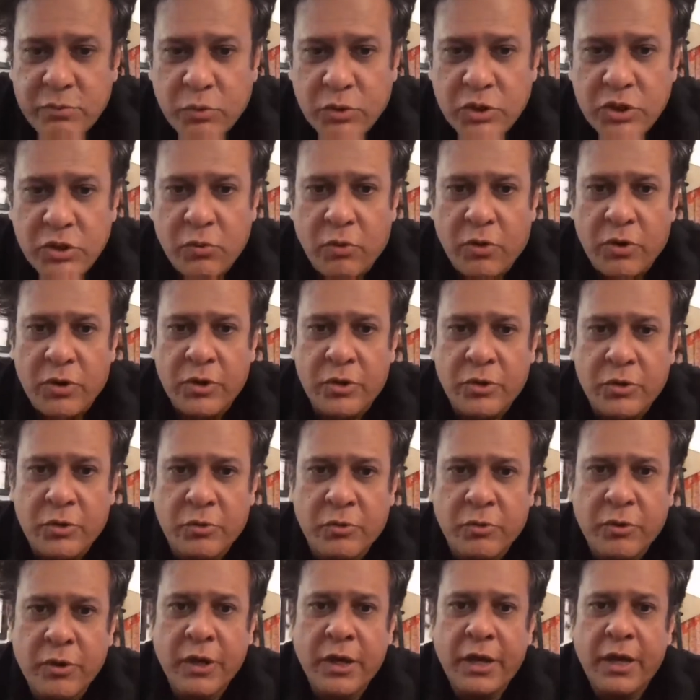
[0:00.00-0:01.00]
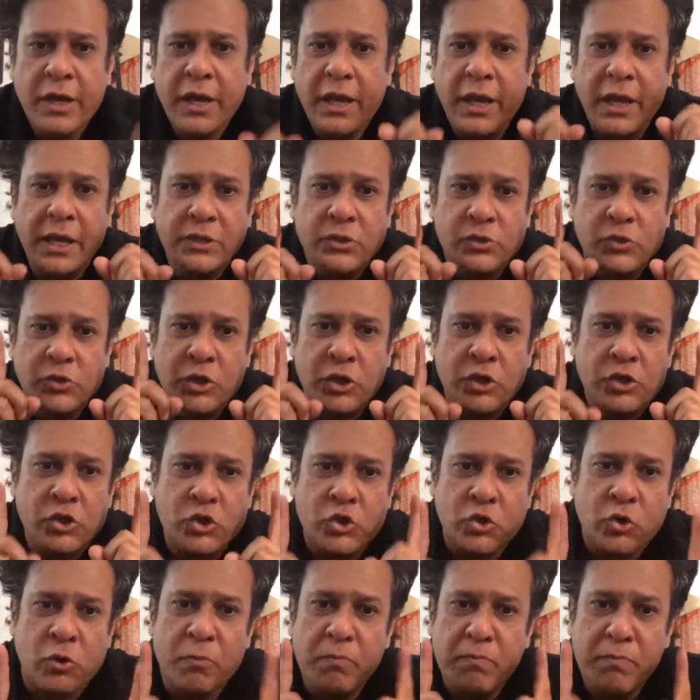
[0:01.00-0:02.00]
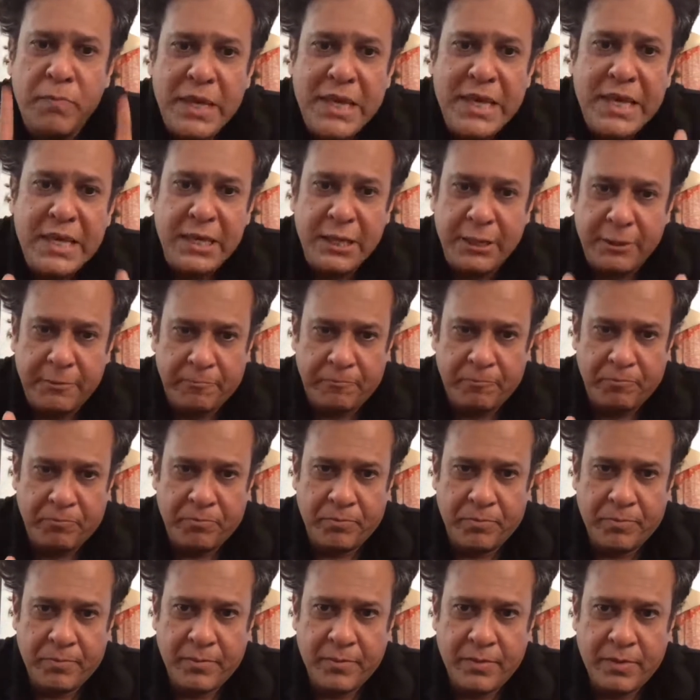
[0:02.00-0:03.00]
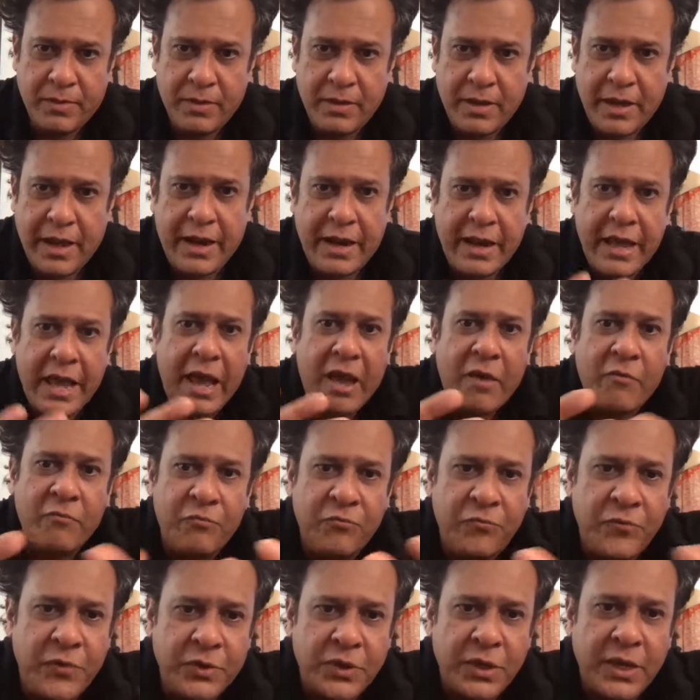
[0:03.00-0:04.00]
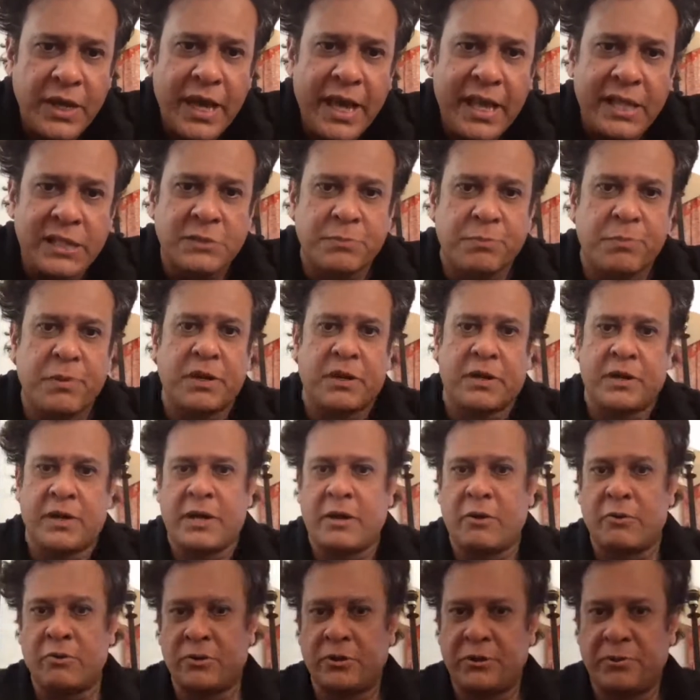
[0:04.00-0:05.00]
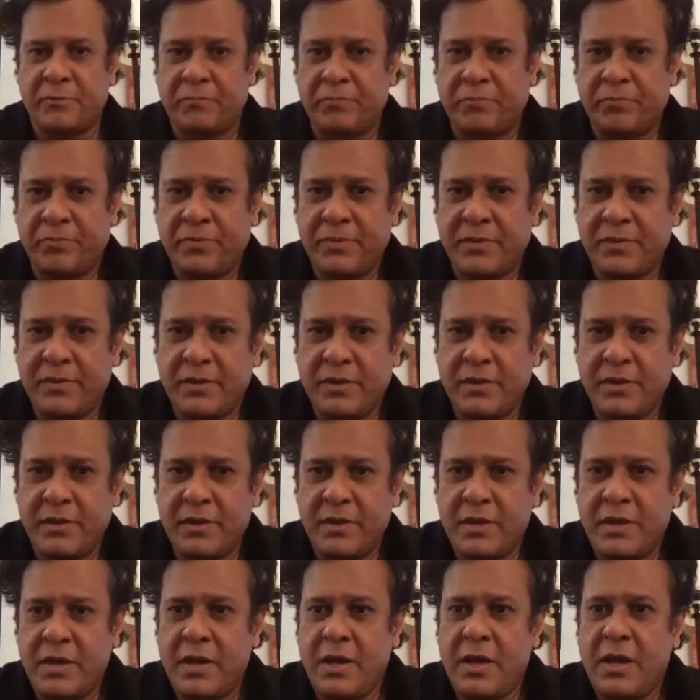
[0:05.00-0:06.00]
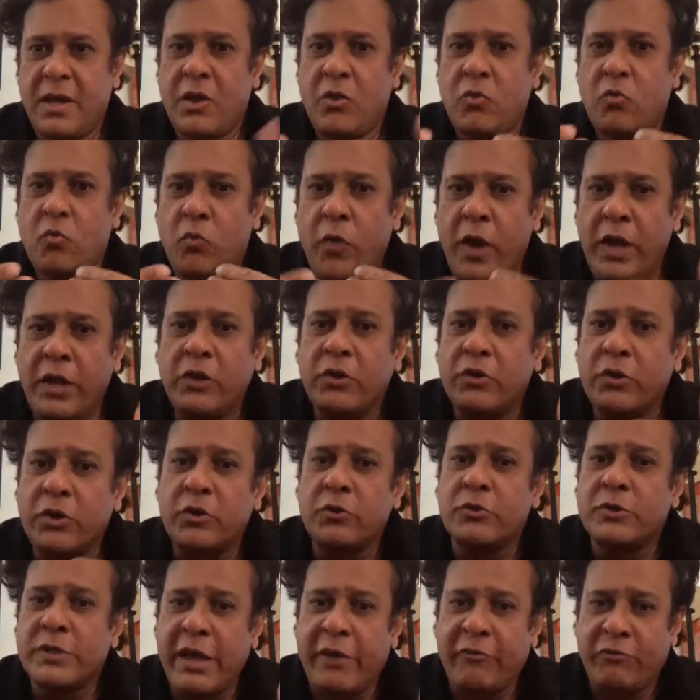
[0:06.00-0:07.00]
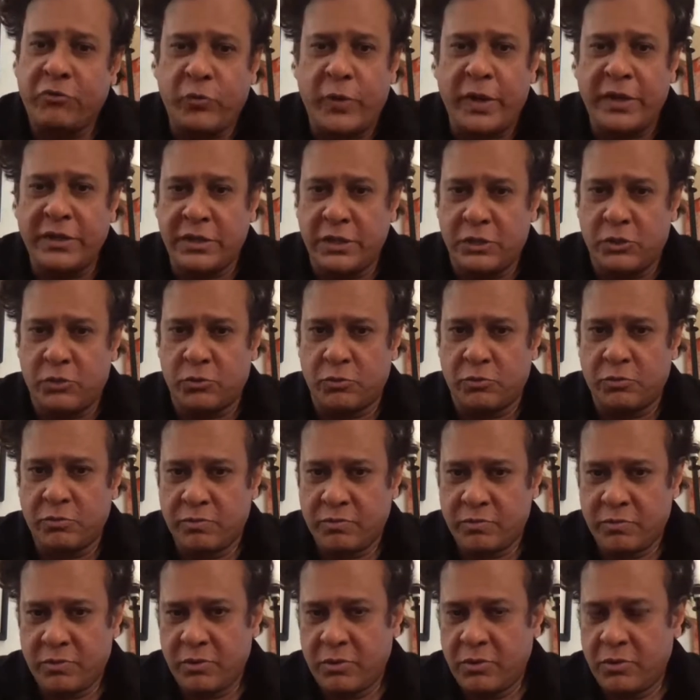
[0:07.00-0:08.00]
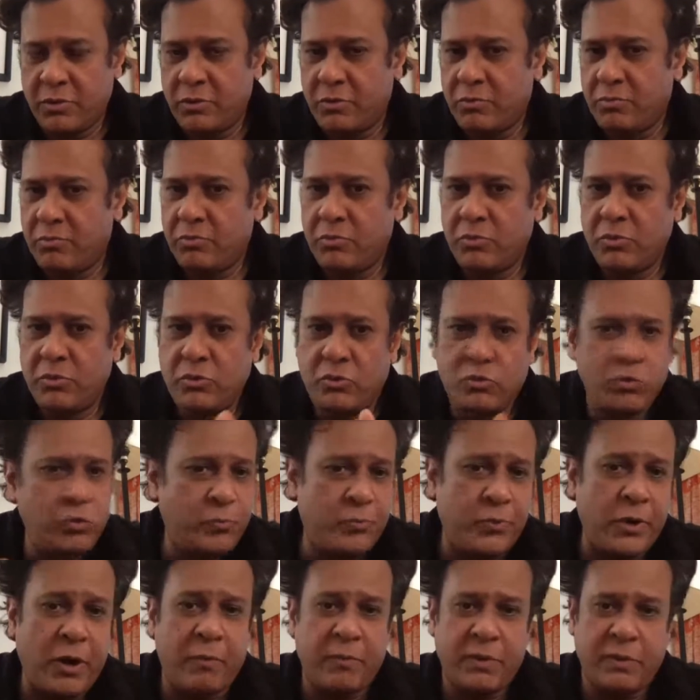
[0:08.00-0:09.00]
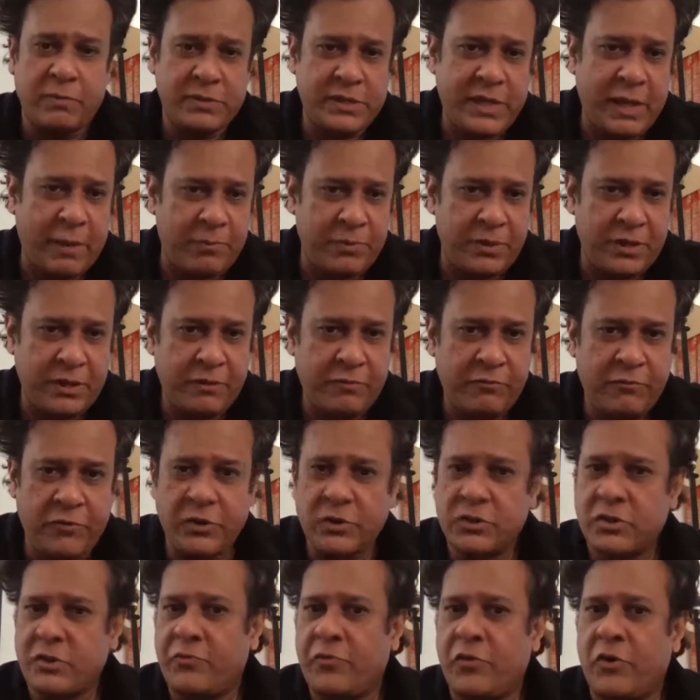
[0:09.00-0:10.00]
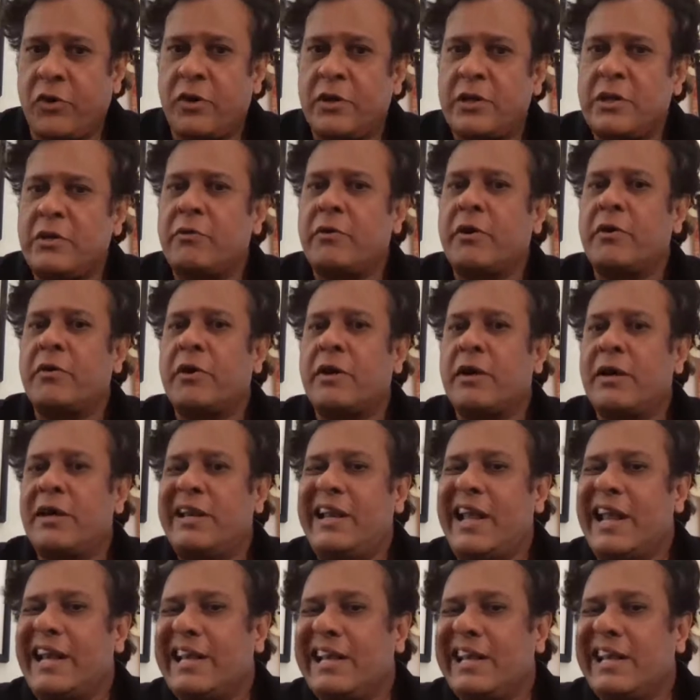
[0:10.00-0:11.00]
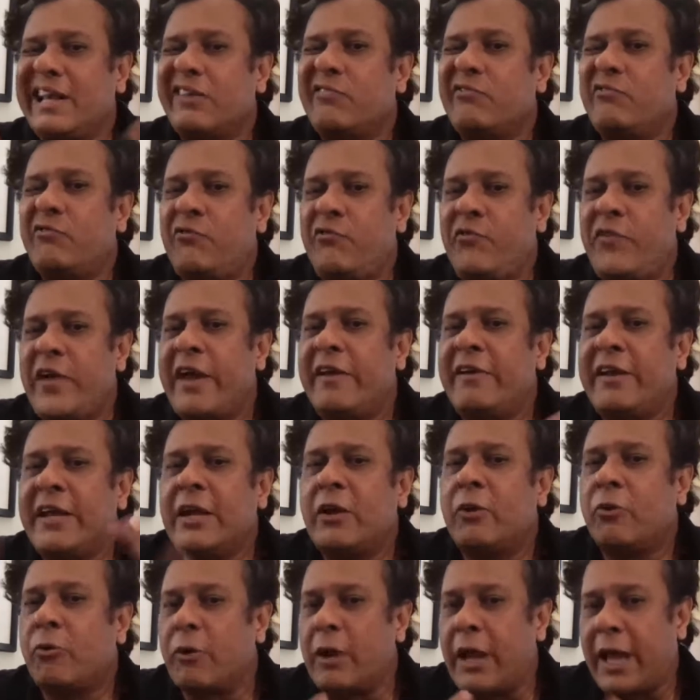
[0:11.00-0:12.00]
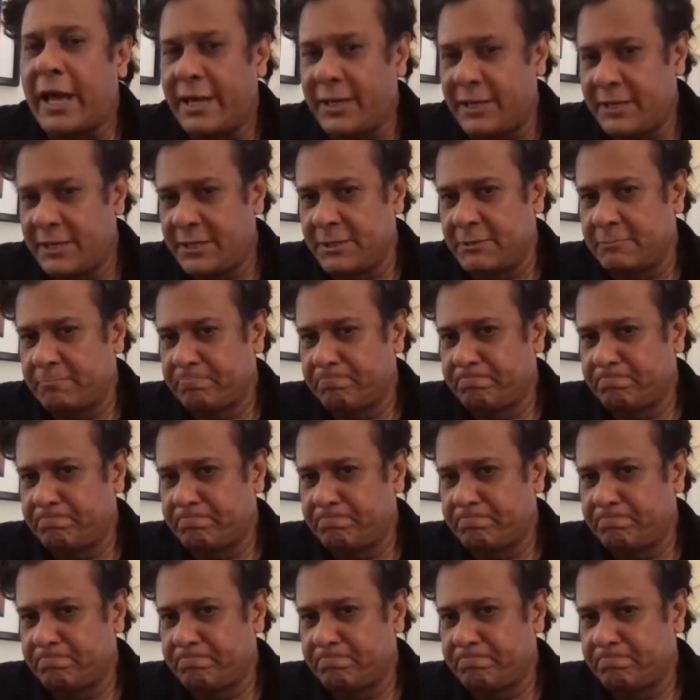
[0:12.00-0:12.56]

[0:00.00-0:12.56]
what you want to do is to just show me and everything else blurred out. When you use F22, two problems happening. First of all, you're letting in very low light,